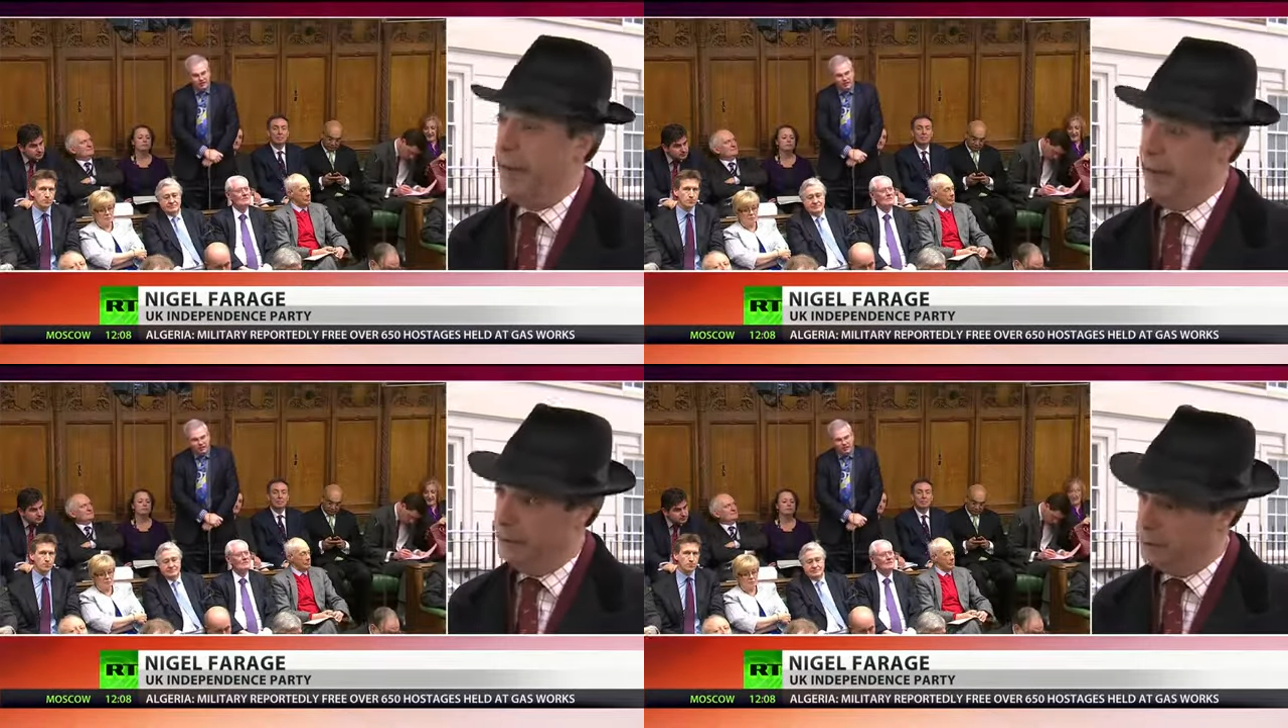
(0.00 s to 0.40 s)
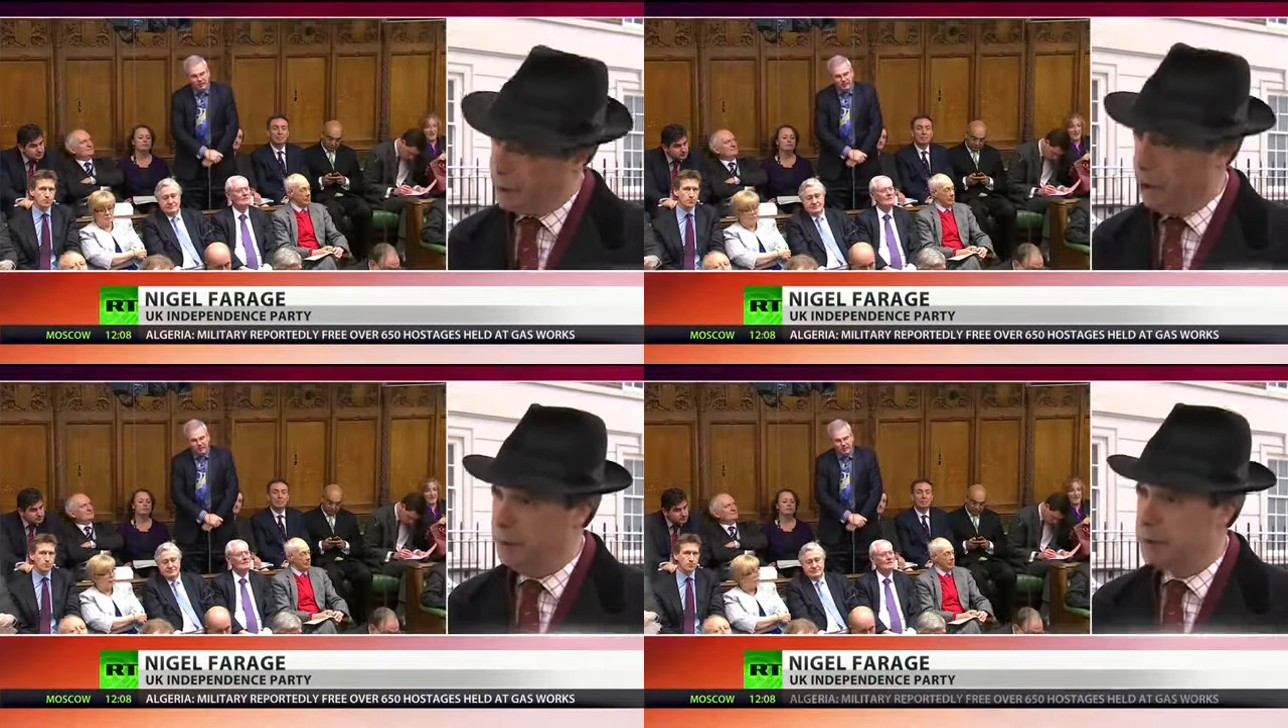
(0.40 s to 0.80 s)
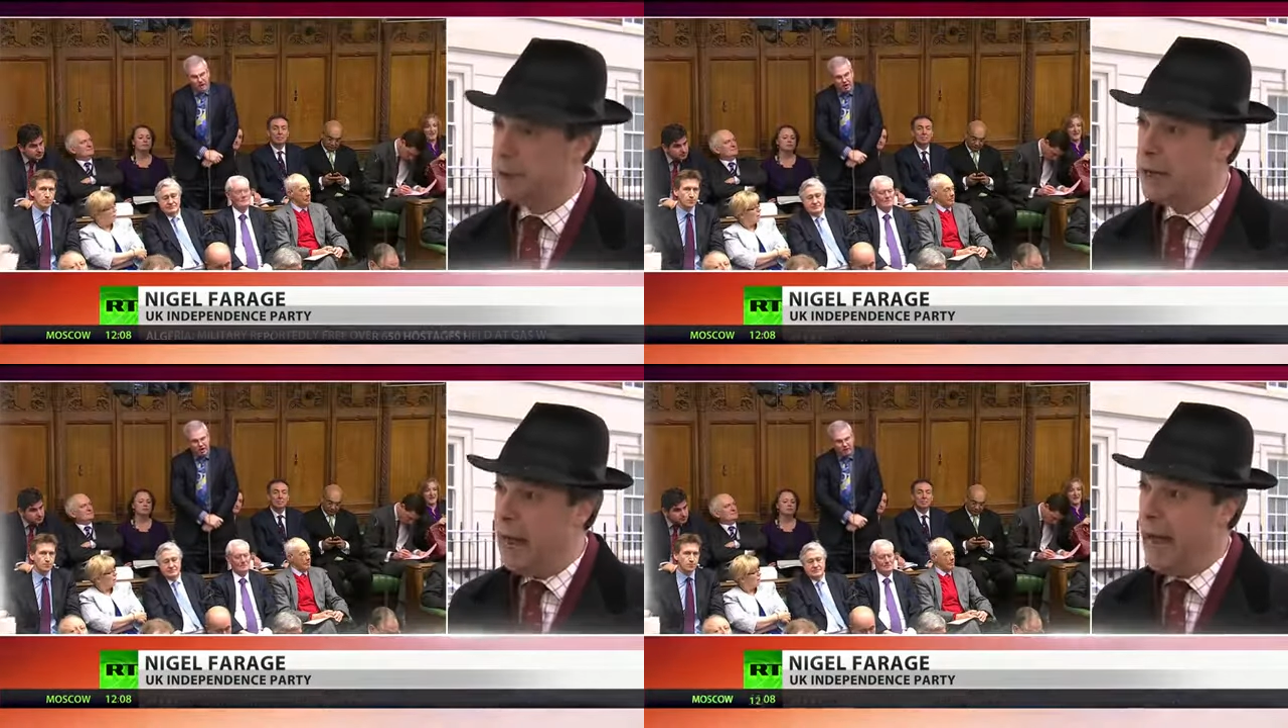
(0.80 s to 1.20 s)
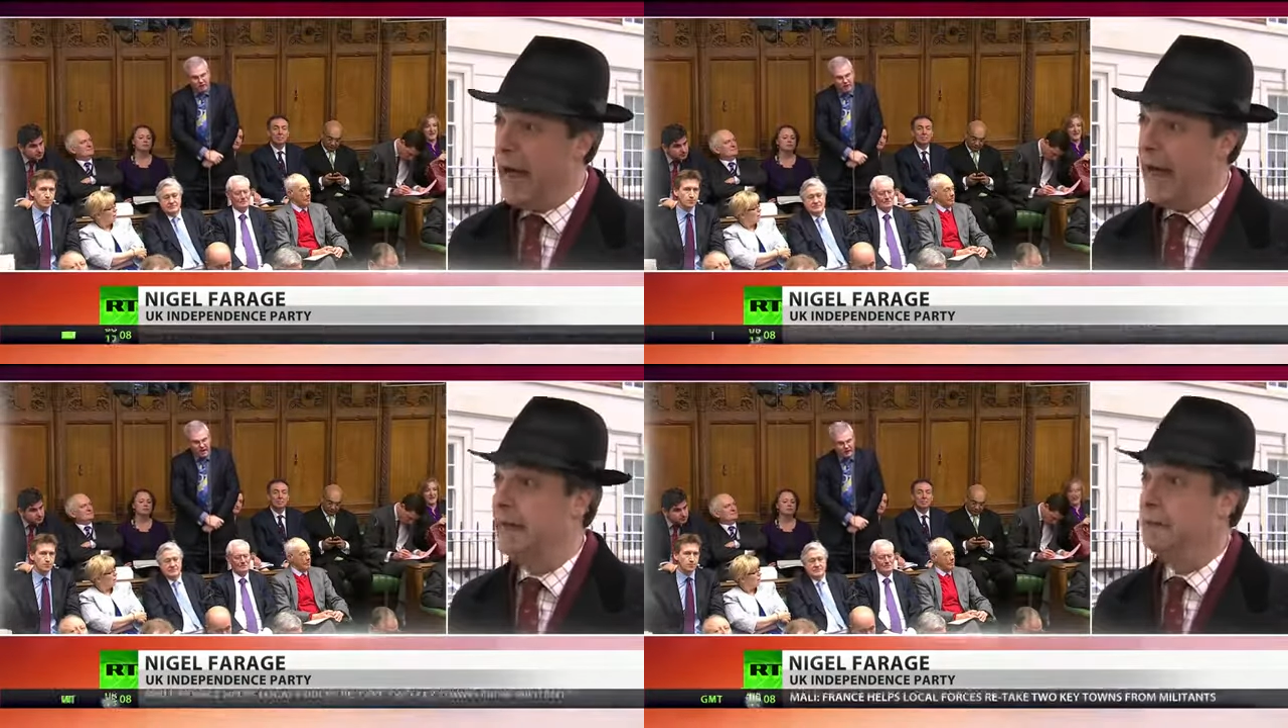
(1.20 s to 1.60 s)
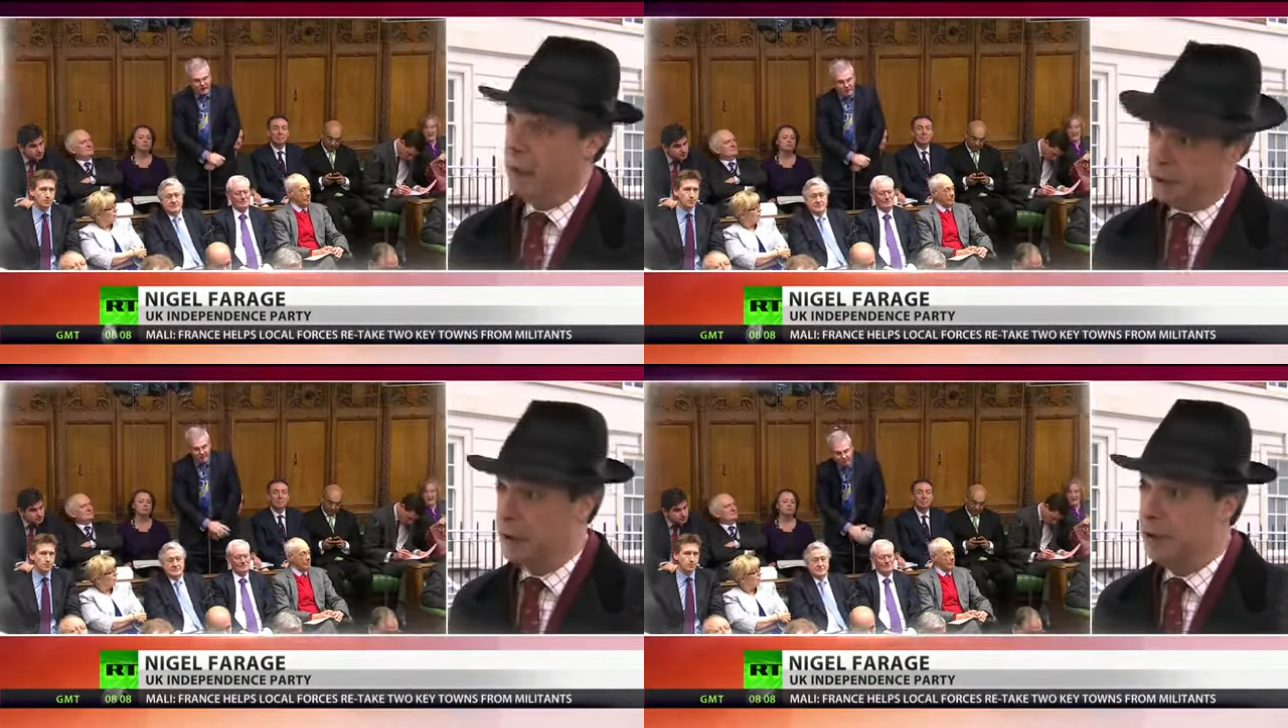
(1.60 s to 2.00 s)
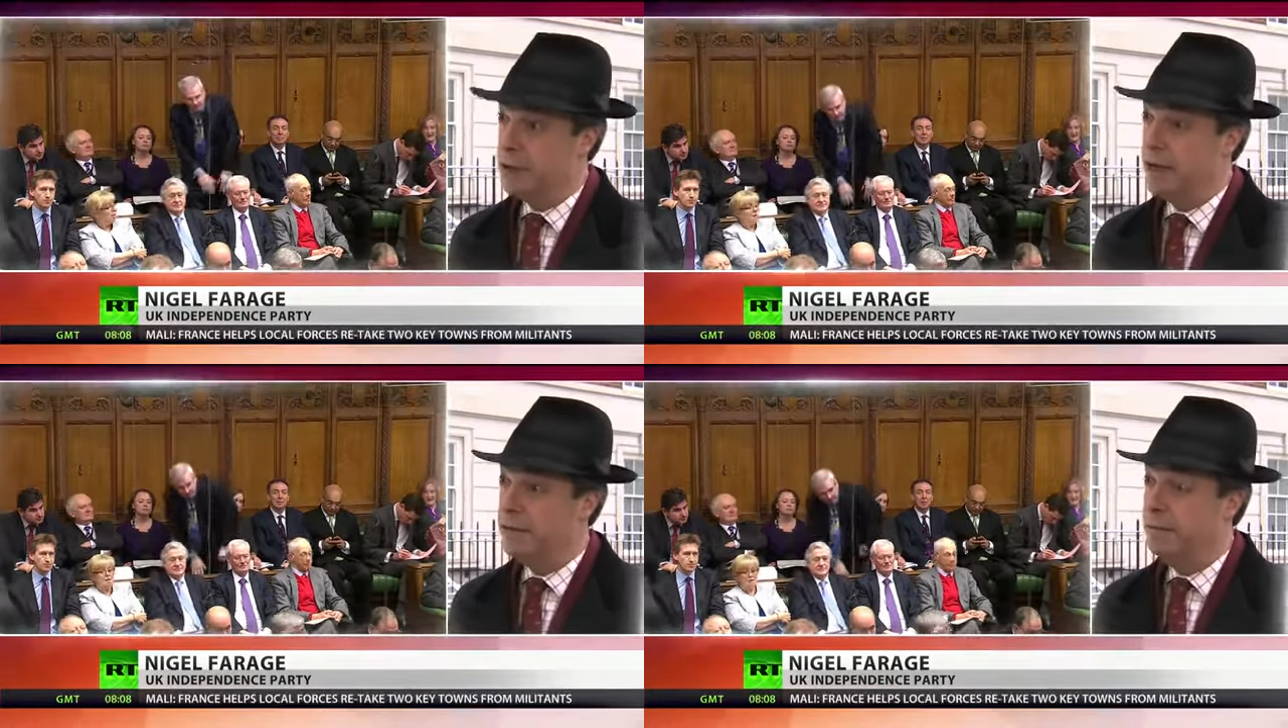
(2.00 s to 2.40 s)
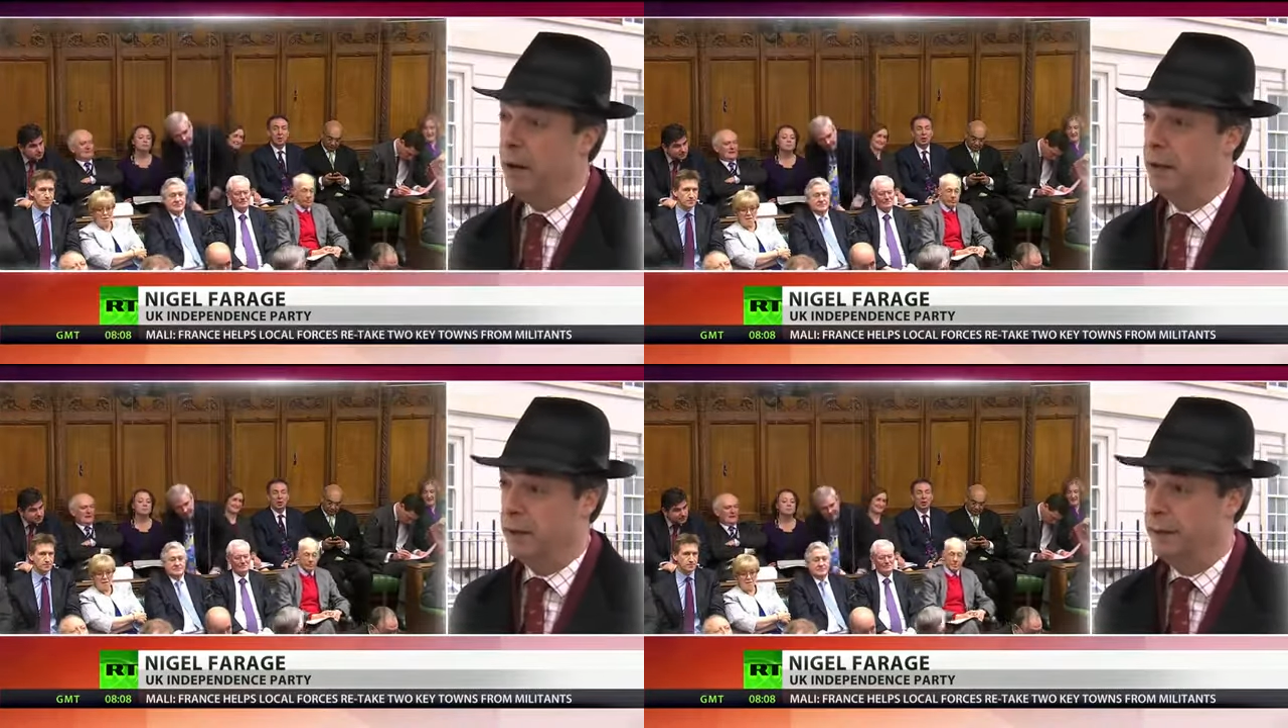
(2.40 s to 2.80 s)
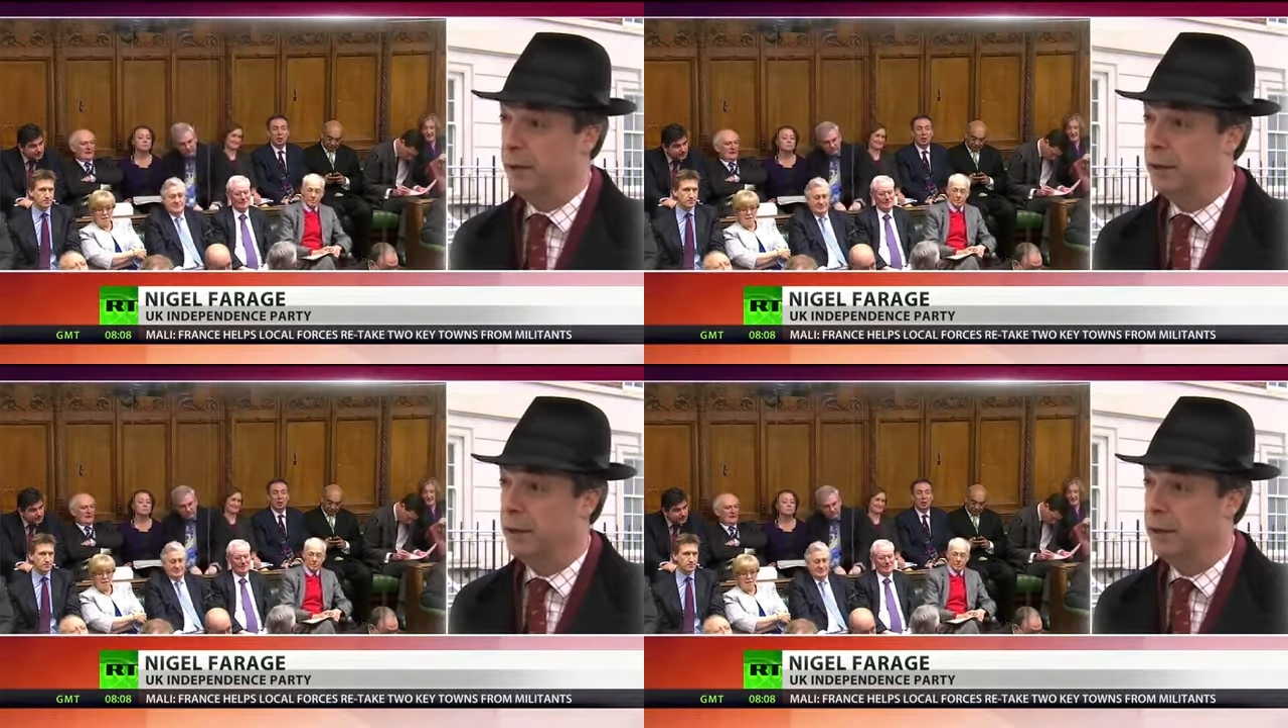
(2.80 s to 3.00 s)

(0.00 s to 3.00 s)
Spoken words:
in the House of Commons and amongst the Conservative Party in the